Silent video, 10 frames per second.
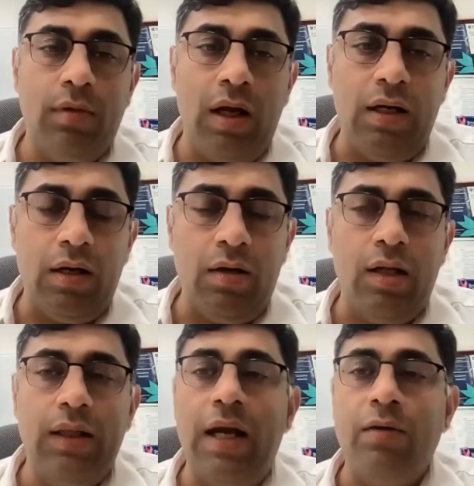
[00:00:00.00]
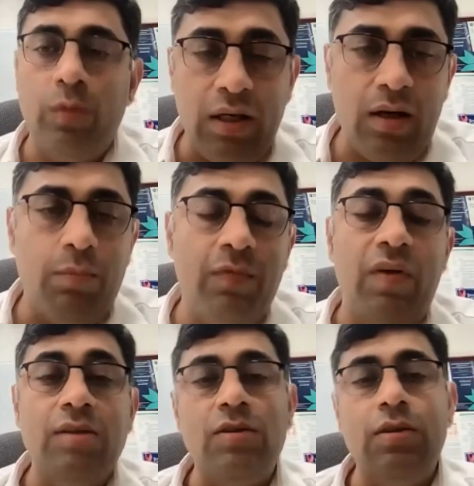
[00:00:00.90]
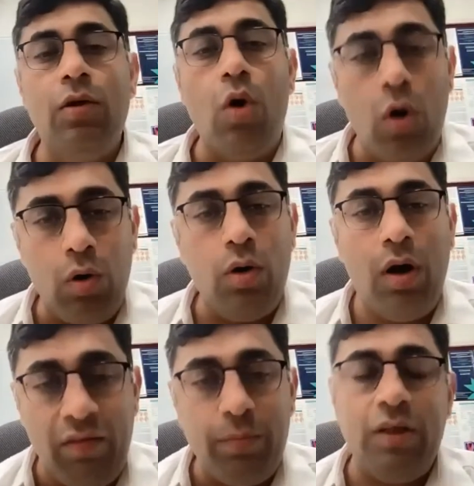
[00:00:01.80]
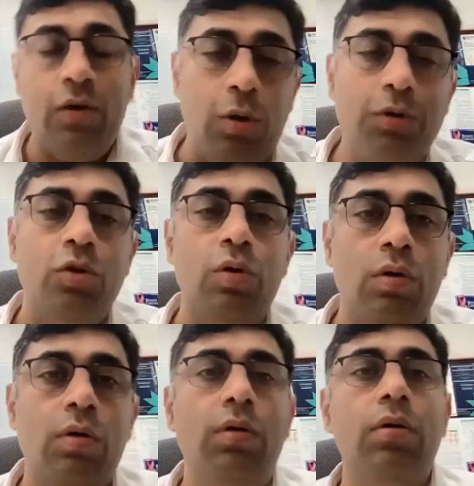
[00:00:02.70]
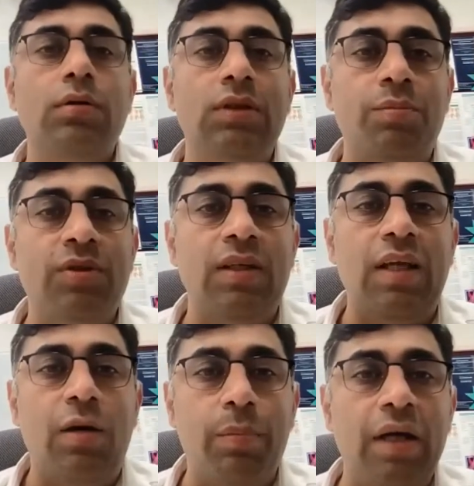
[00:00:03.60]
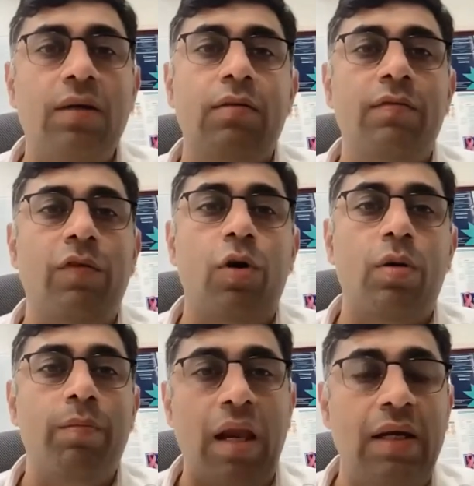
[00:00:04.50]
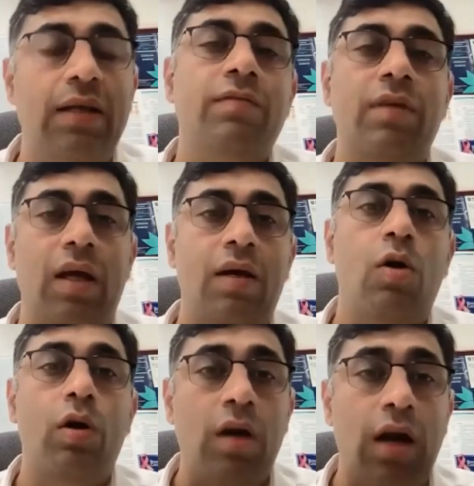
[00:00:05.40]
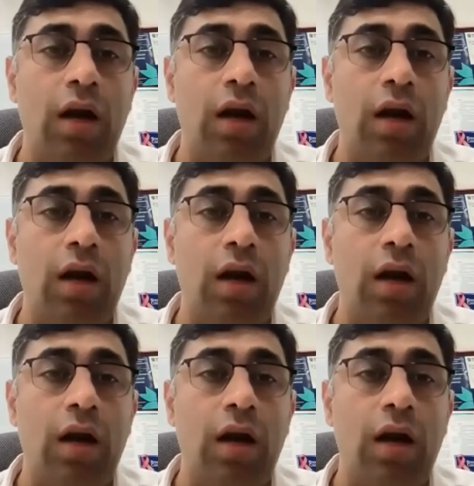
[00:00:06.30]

and that will come once the government also chips in their bit for palliative care or